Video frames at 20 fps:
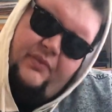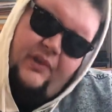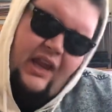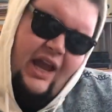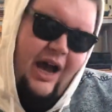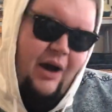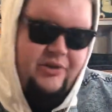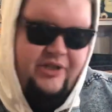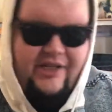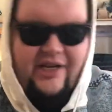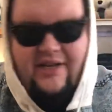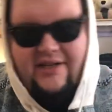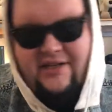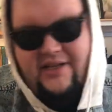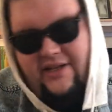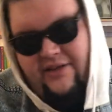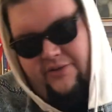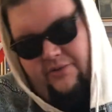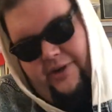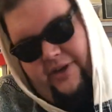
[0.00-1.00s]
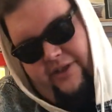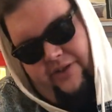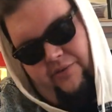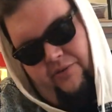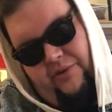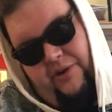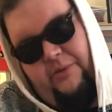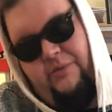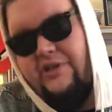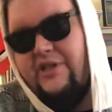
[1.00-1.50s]
I was testing 3.
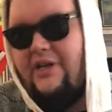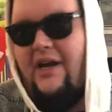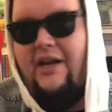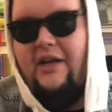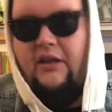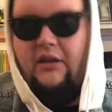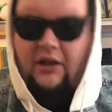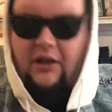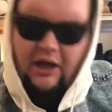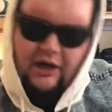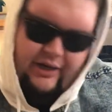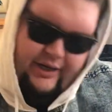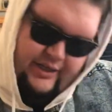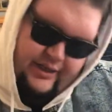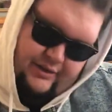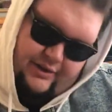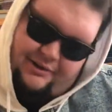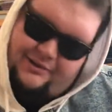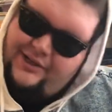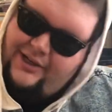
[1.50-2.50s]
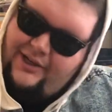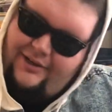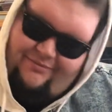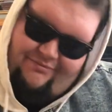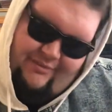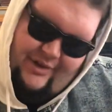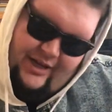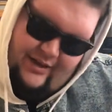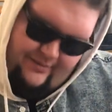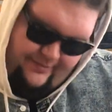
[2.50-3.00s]
3 was kind of cloggy, so I was like,
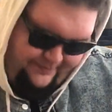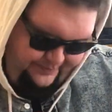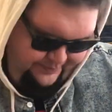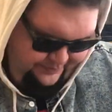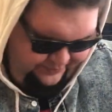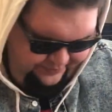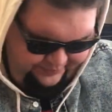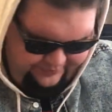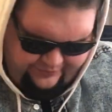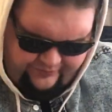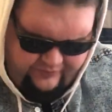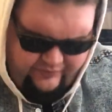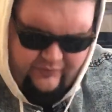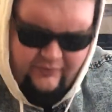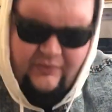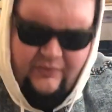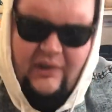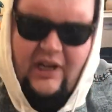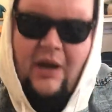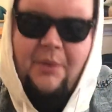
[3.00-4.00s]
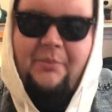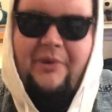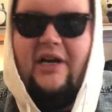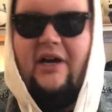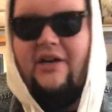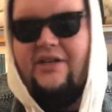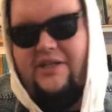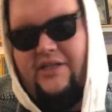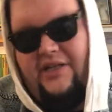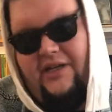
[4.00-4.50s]
meh.
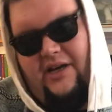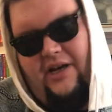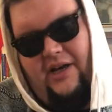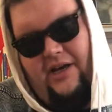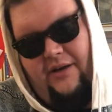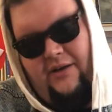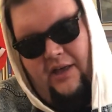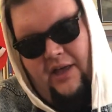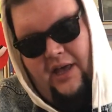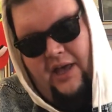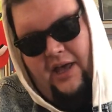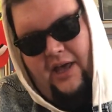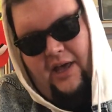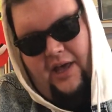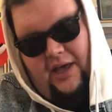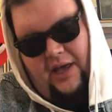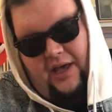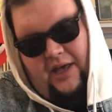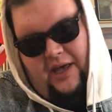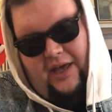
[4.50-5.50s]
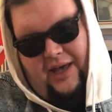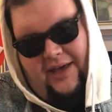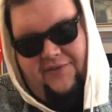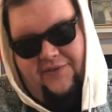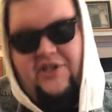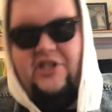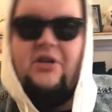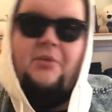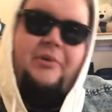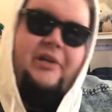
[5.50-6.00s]
Because if you
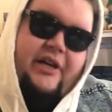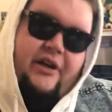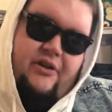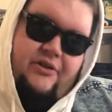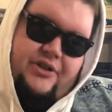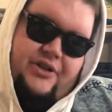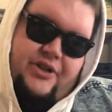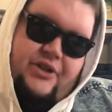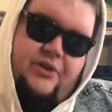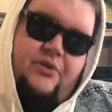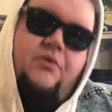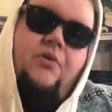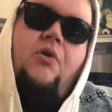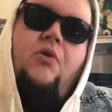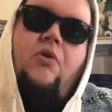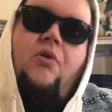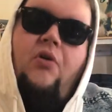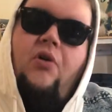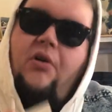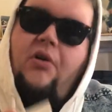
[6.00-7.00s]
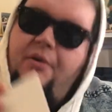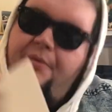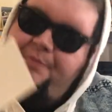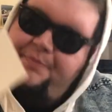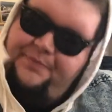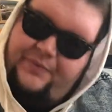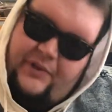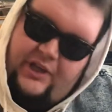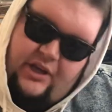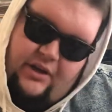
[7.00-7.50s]
summon Girsu, or,
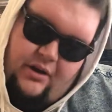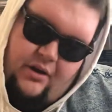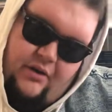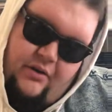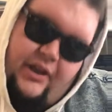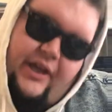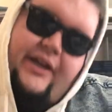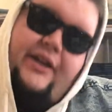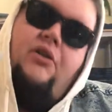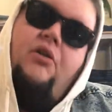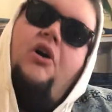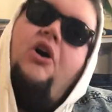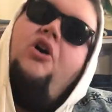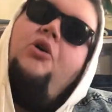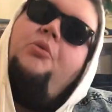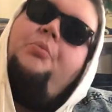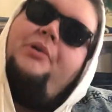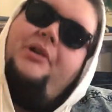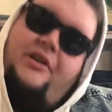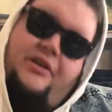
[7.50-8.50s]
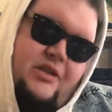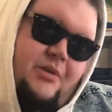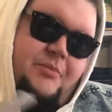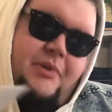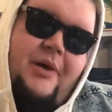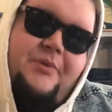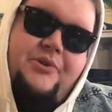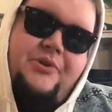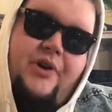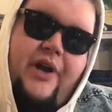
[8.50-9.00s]
you know, like you'll open,
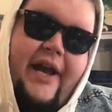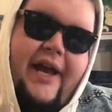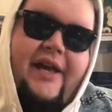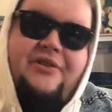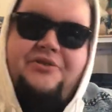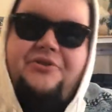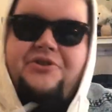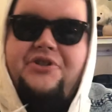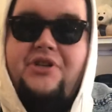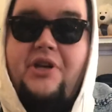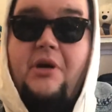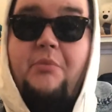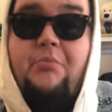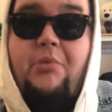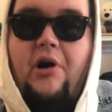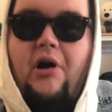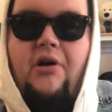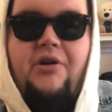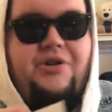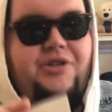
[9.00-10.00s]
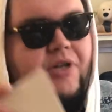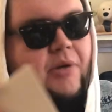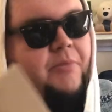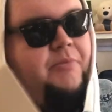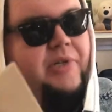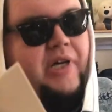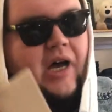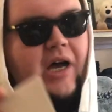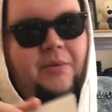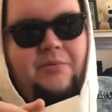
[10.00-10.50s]
sometimes your hands are subpar,
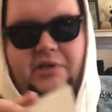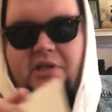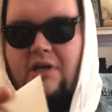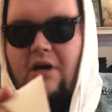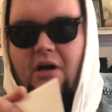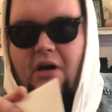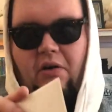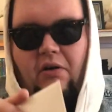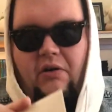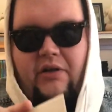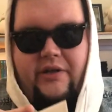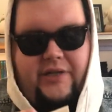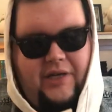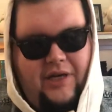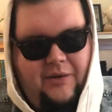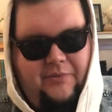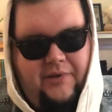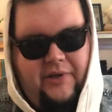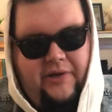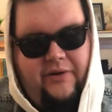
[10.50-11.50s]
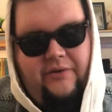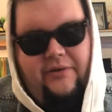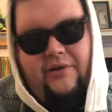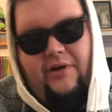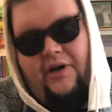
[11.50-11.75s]
sometimes, not all the time though.